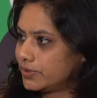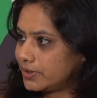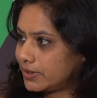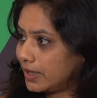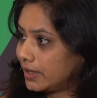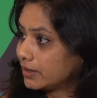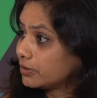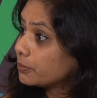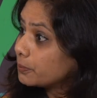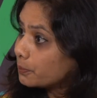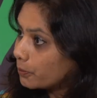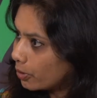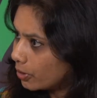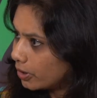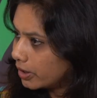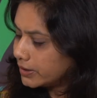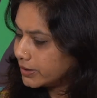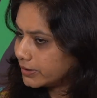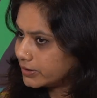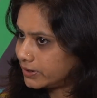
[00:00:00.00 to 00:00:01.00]
Uska to
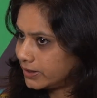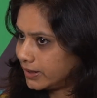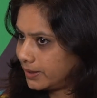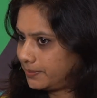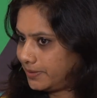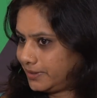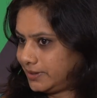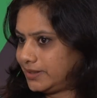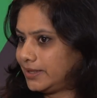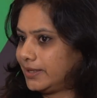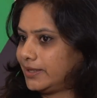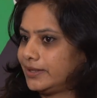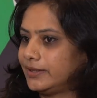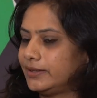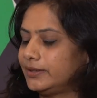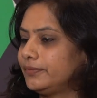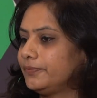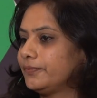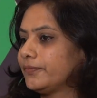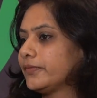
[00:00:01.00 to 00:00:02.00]
bahut acha banta
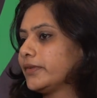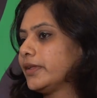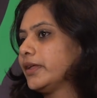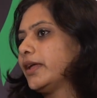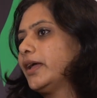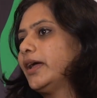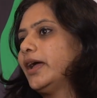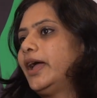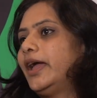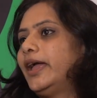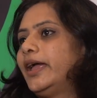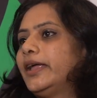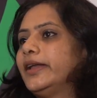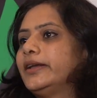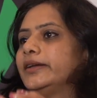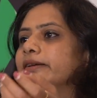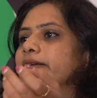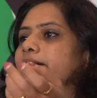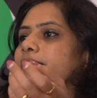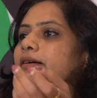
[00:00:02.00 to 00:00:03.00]
hai. Haan.
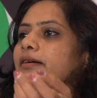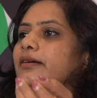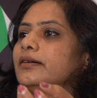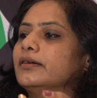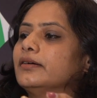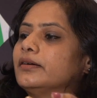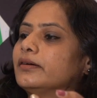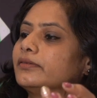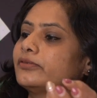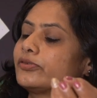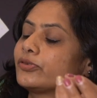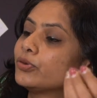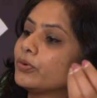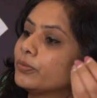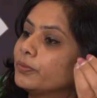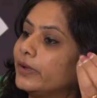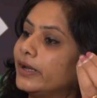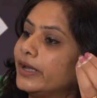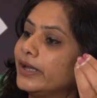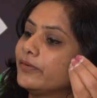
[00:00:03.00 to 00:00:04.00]
And uh, so
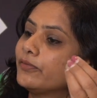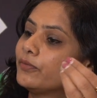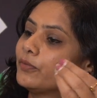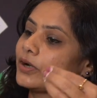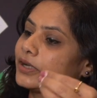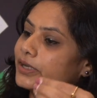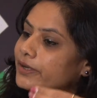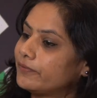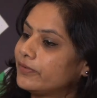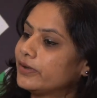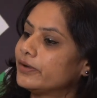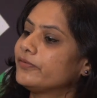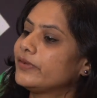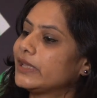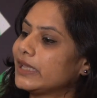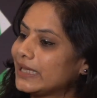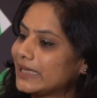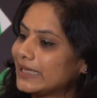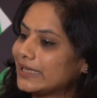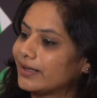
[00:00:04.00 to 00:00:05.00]
many, whatever
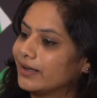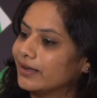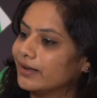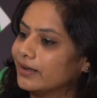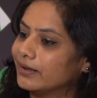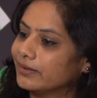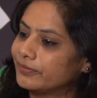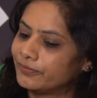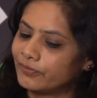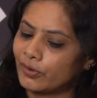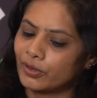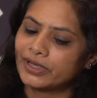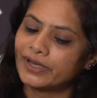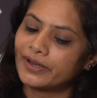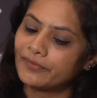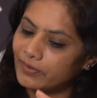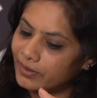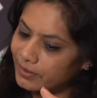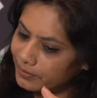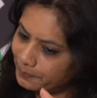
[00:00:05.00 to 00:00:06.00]
we, uh,
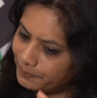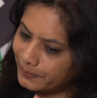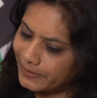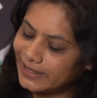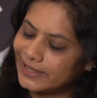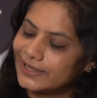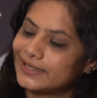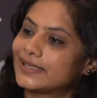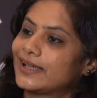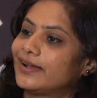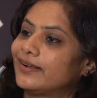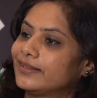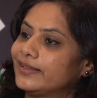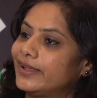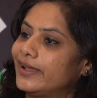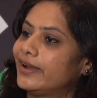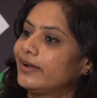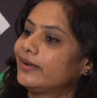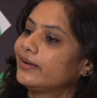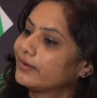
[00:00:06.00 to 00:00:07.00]
whatever peels are
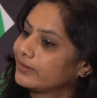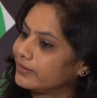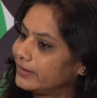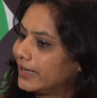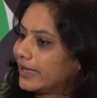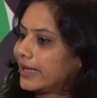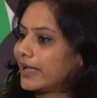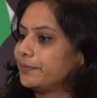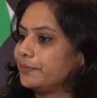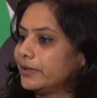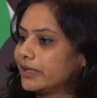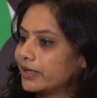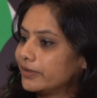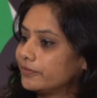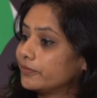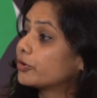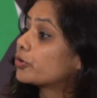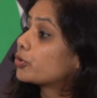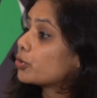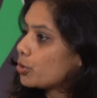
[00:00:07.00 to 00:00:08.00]
there, they can be
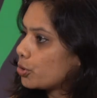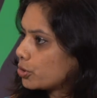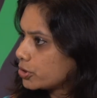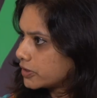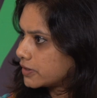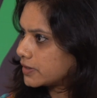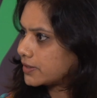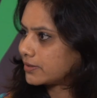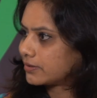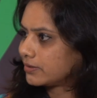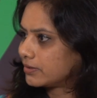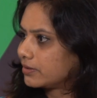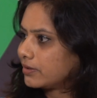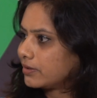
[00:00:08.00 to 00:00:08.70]
converted. Rose,